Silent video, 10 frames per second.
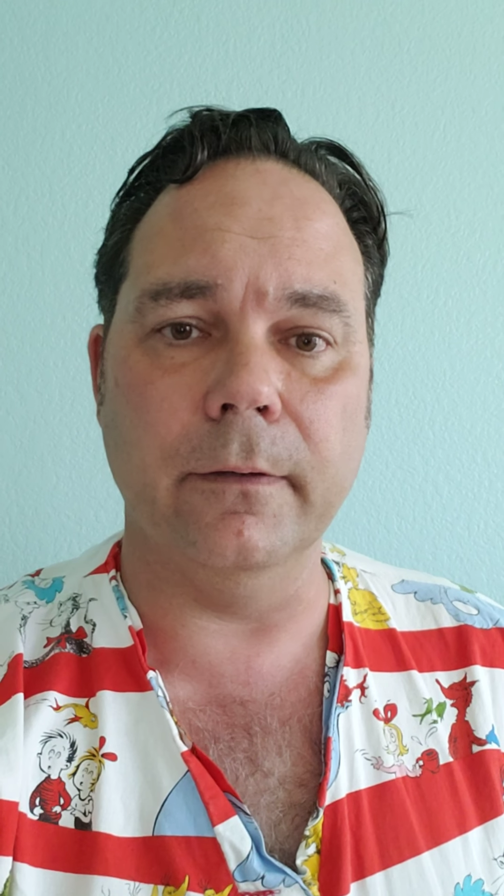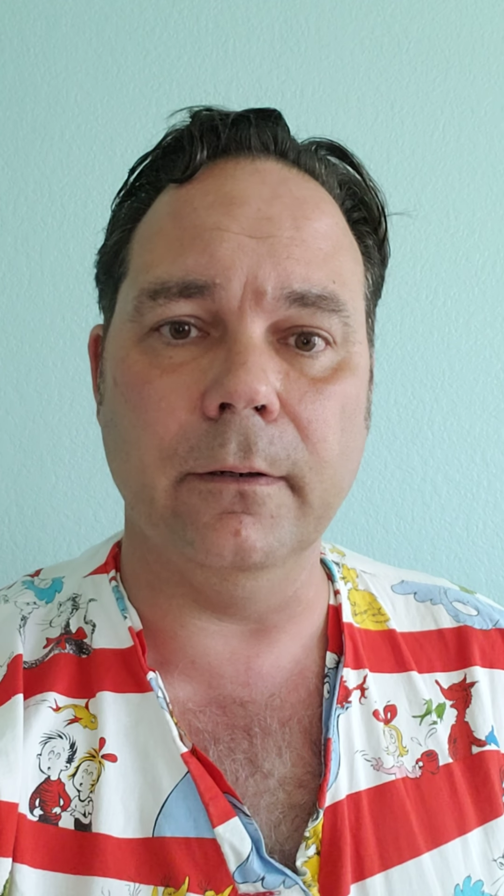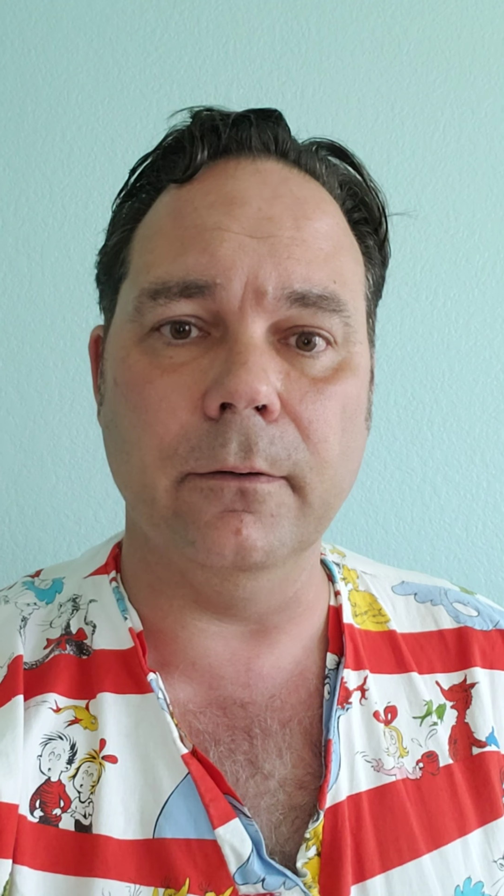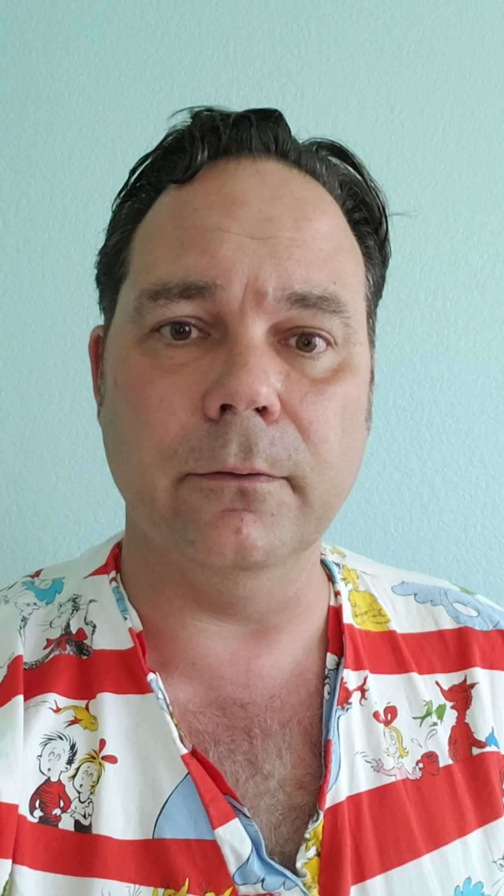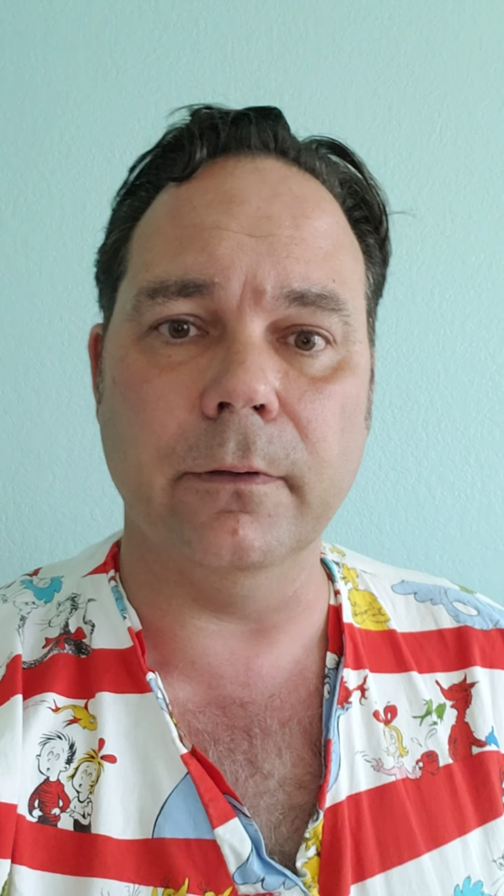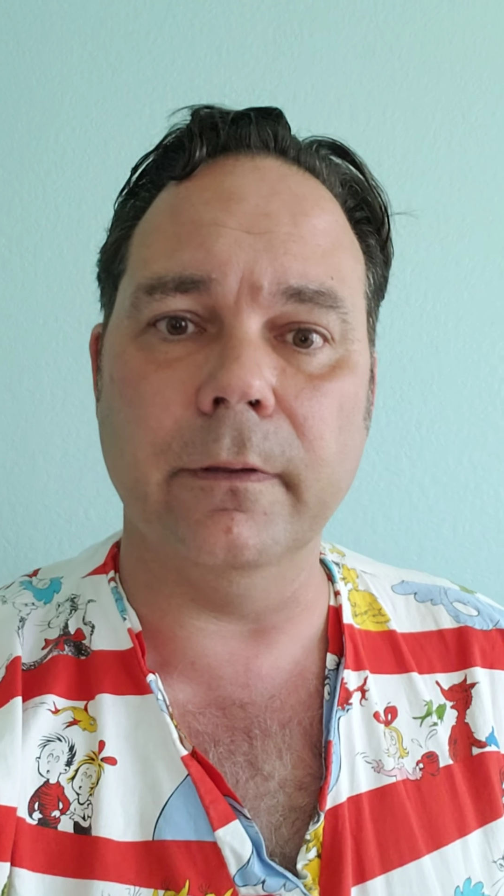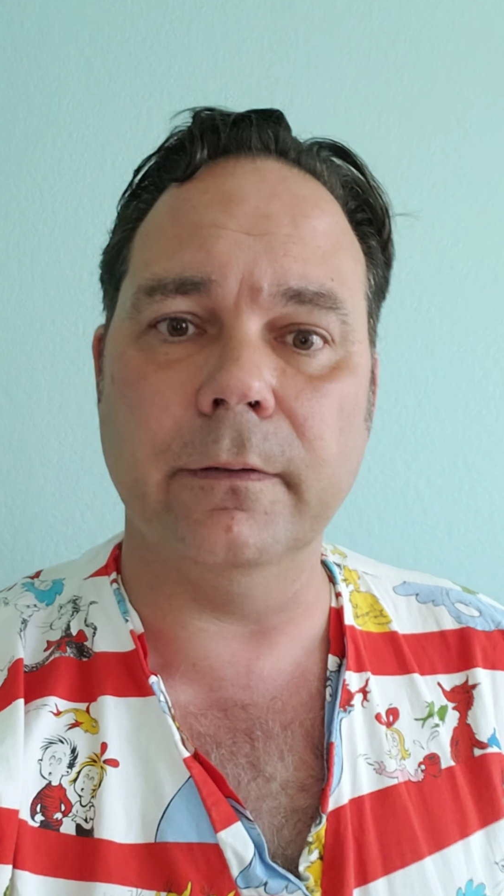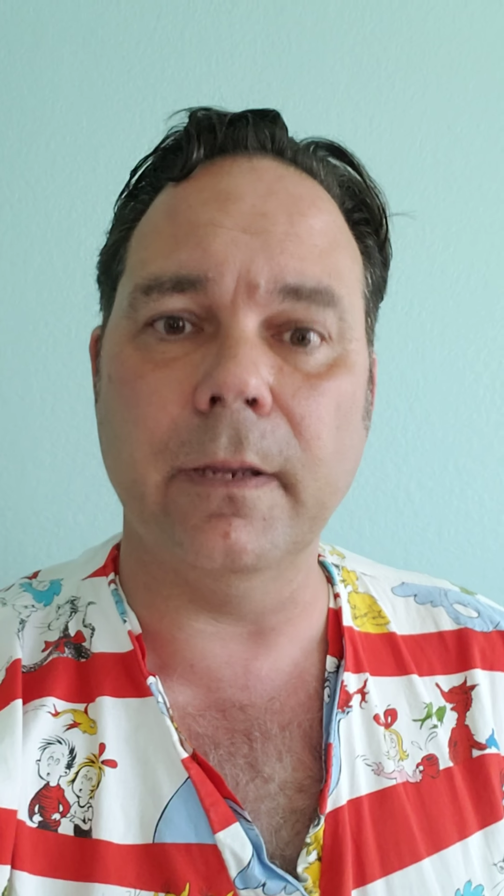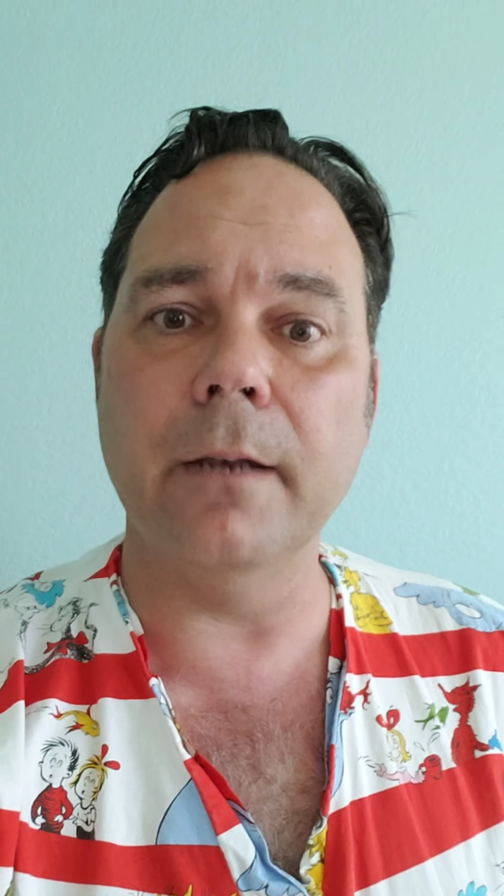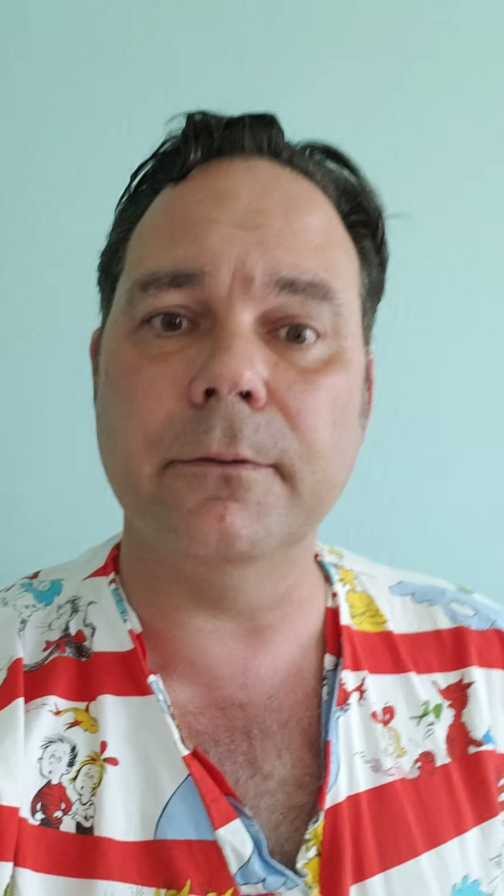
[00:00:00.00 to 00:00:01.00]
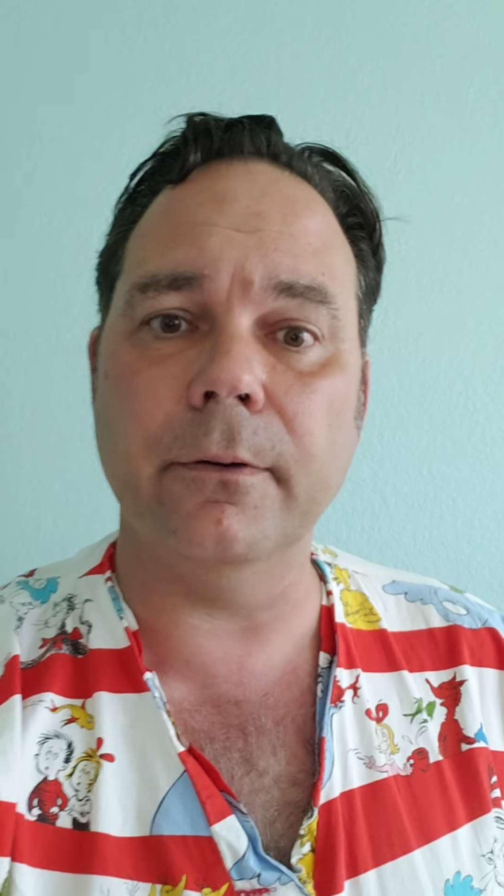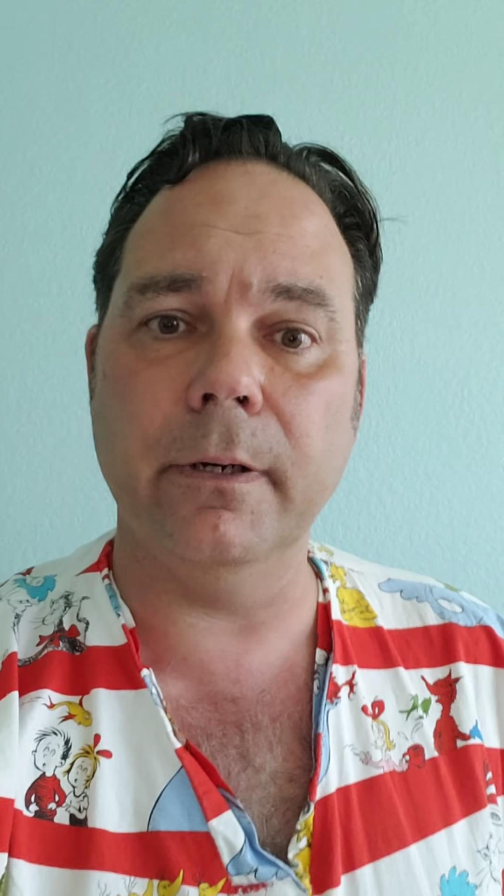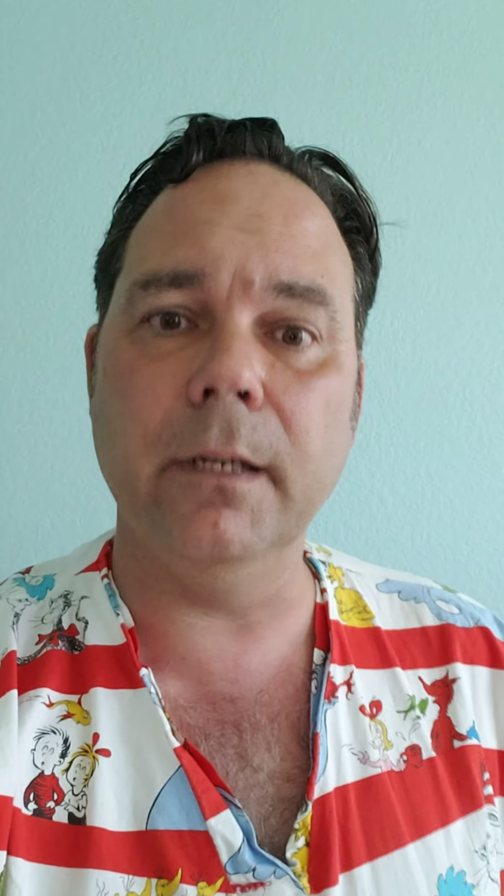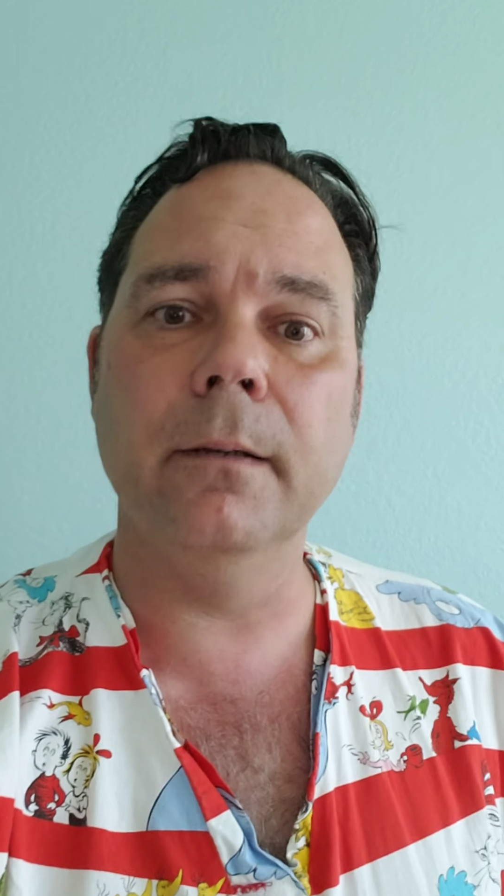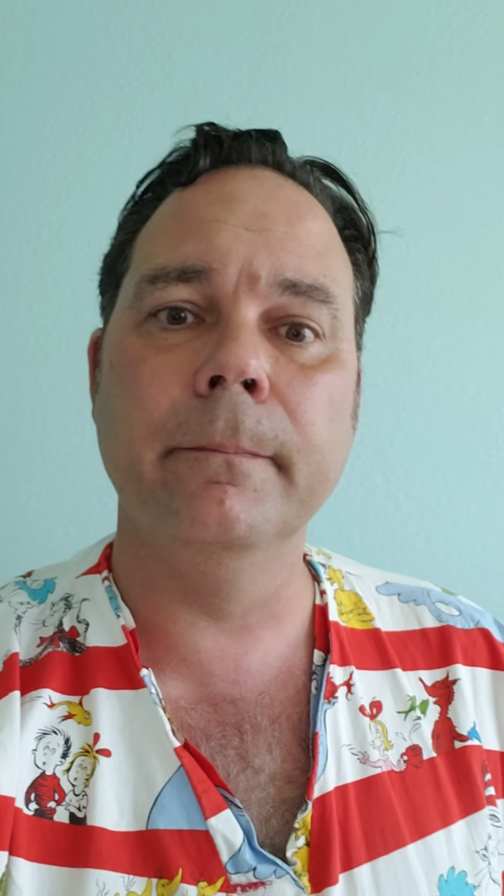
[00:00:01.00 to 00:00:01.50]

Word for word: the news of the century